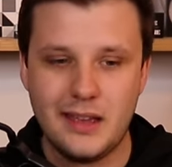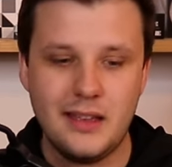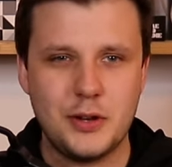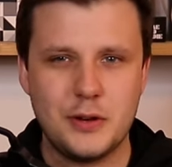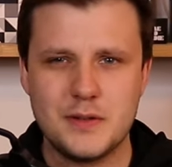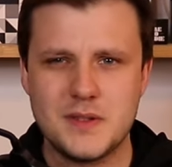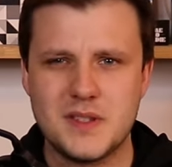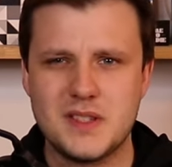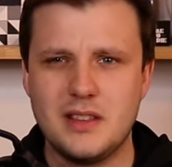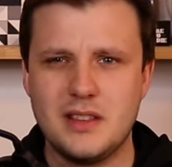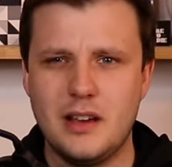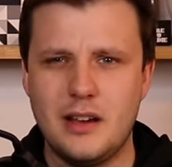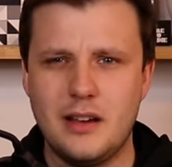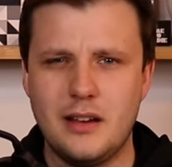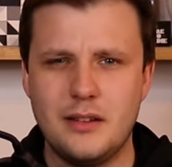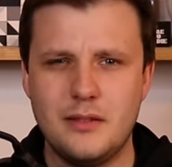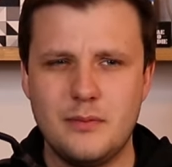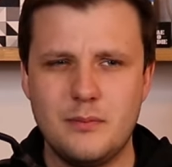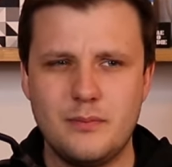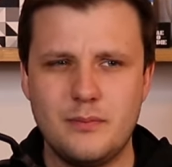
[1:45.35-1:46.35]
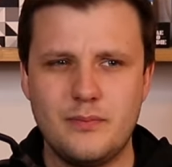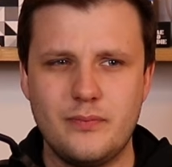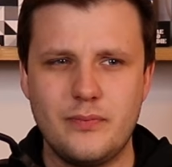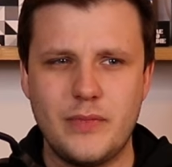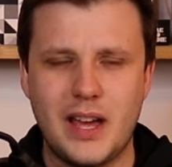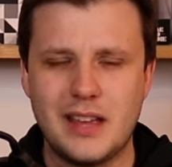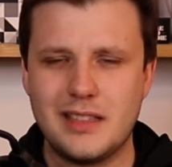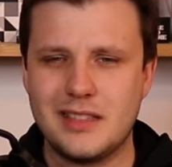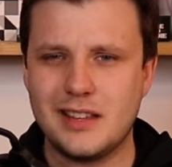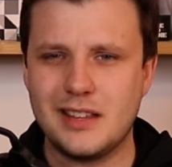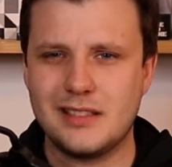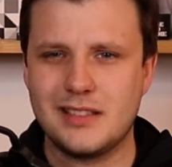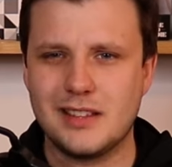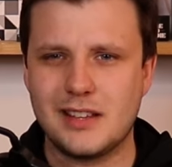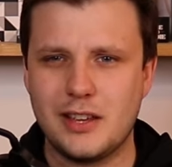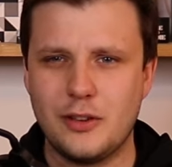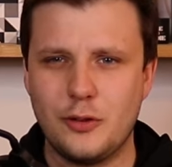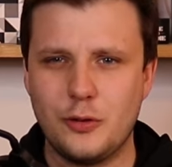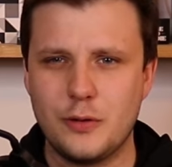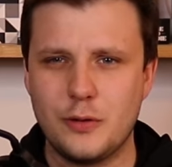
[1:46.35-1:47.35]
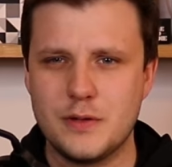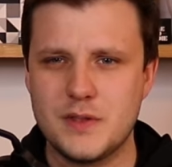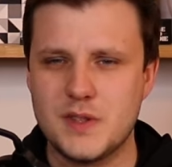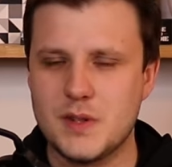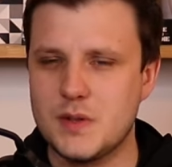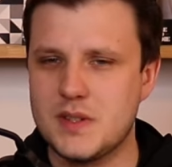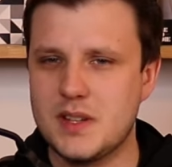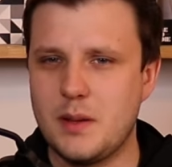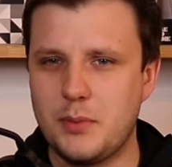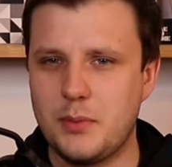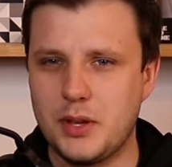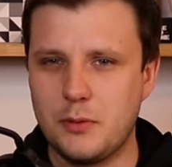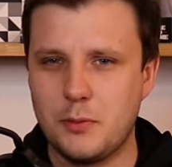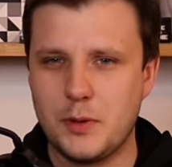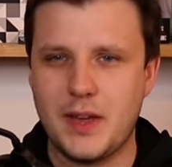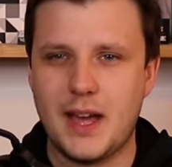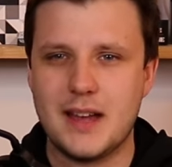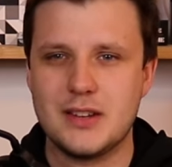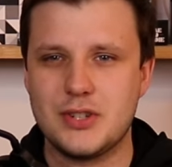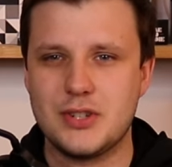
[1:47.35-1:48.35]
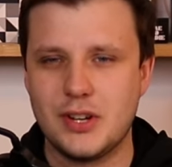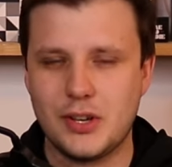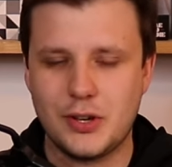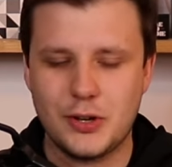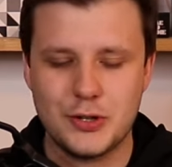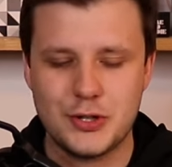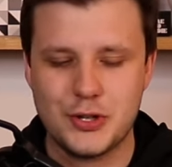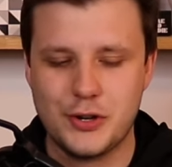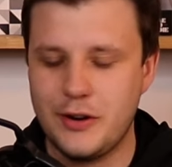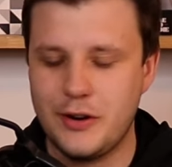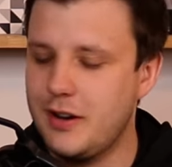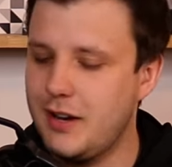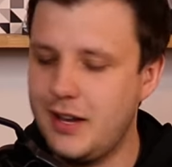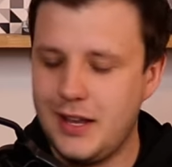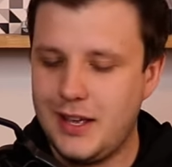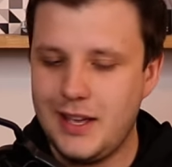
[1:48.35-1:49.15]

There's the I think The Killers or something with Ashton Kutcher.